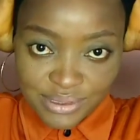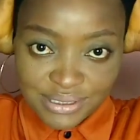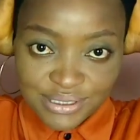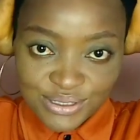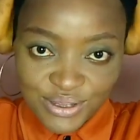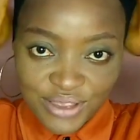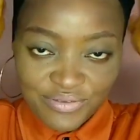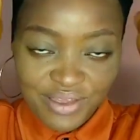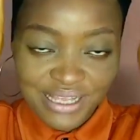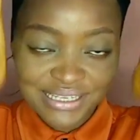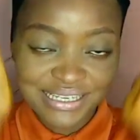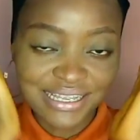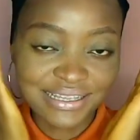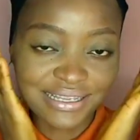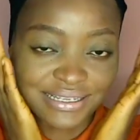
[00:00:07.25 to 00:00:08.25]
So if you are
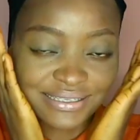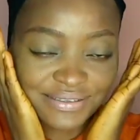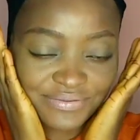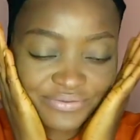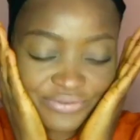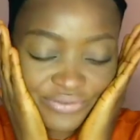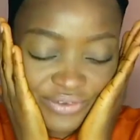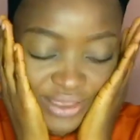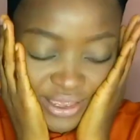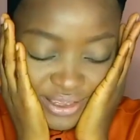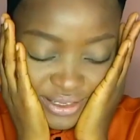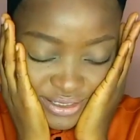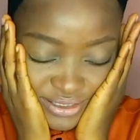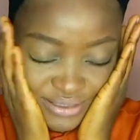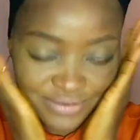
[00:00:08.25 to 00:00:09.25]
seeing this
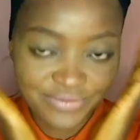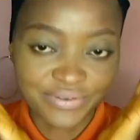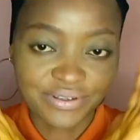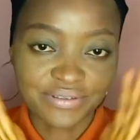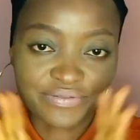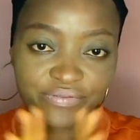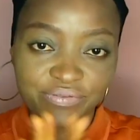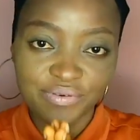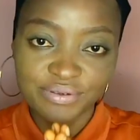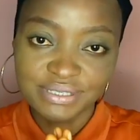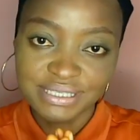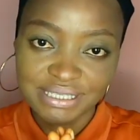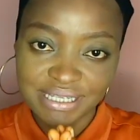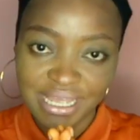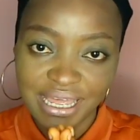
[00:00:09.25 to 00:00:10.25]
face for the
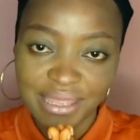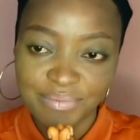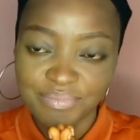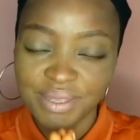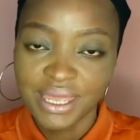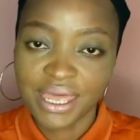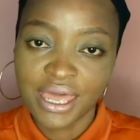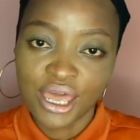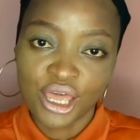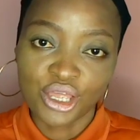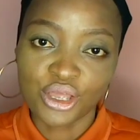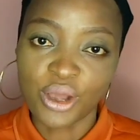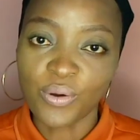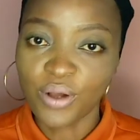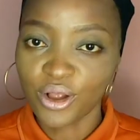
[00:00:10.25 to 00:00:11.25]
first time,
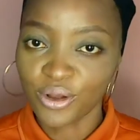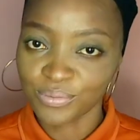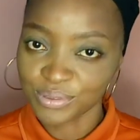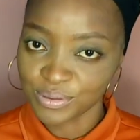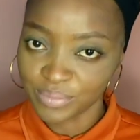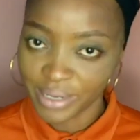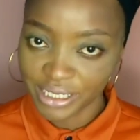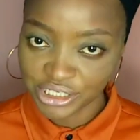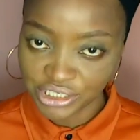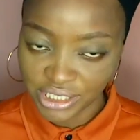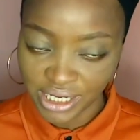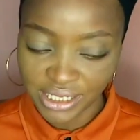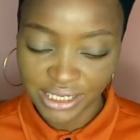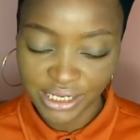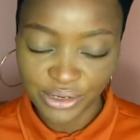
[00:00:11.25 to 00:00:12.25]
you're welcome to my
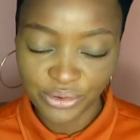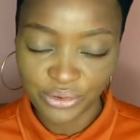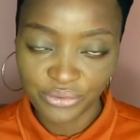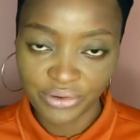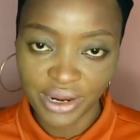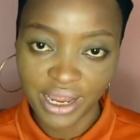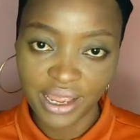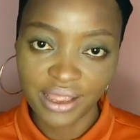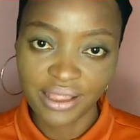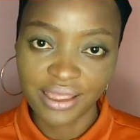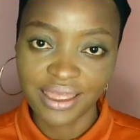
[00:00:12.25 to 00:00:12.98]
channel, alright?